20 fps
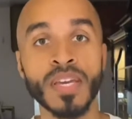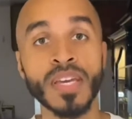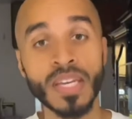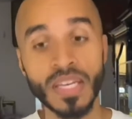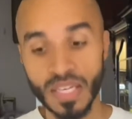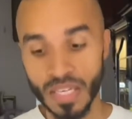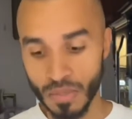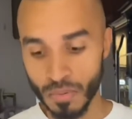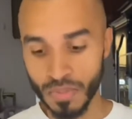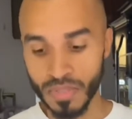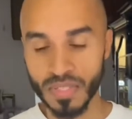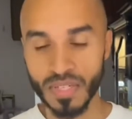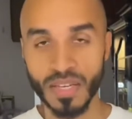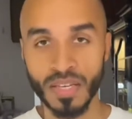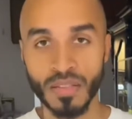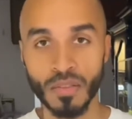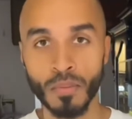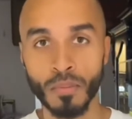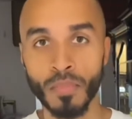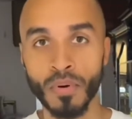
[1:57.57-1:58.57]
He went to get
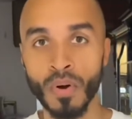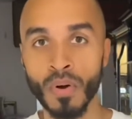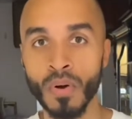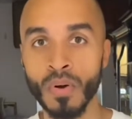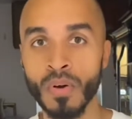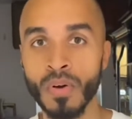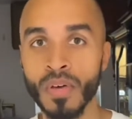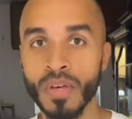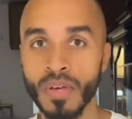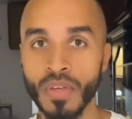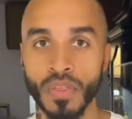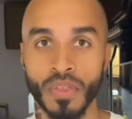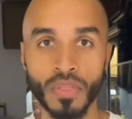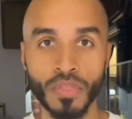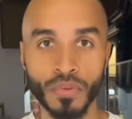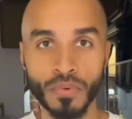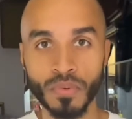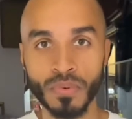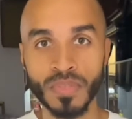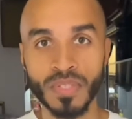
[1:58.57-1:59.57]
the ball,
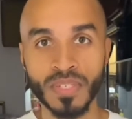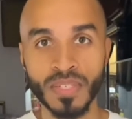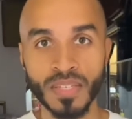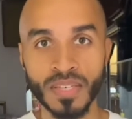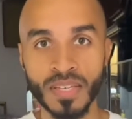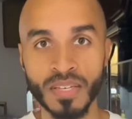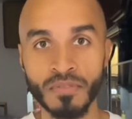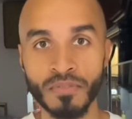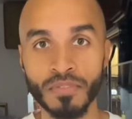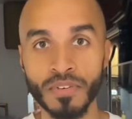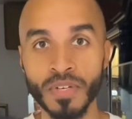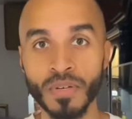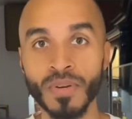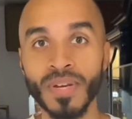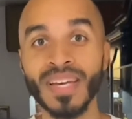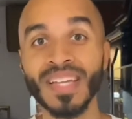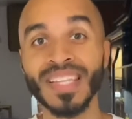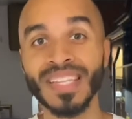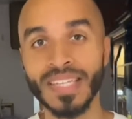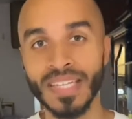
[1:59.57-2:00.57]
threw it to the infield,
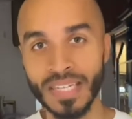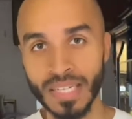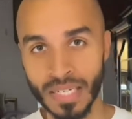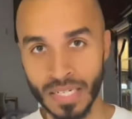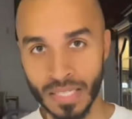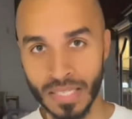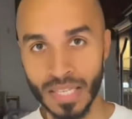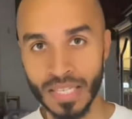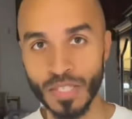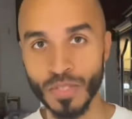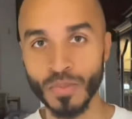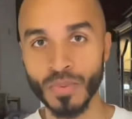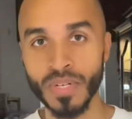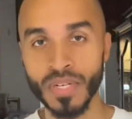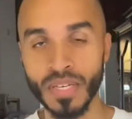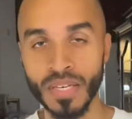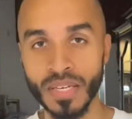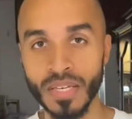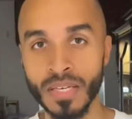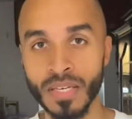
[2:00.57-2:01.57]
and then that's when
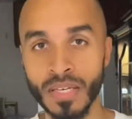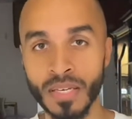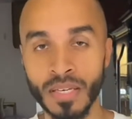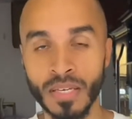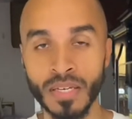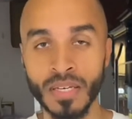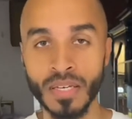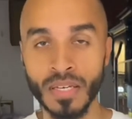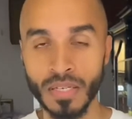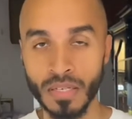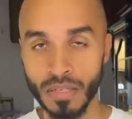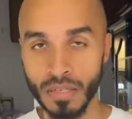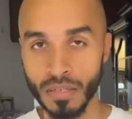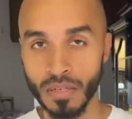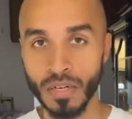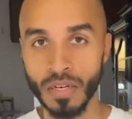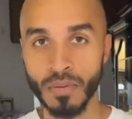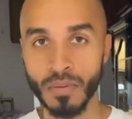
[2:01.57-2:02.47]
he um,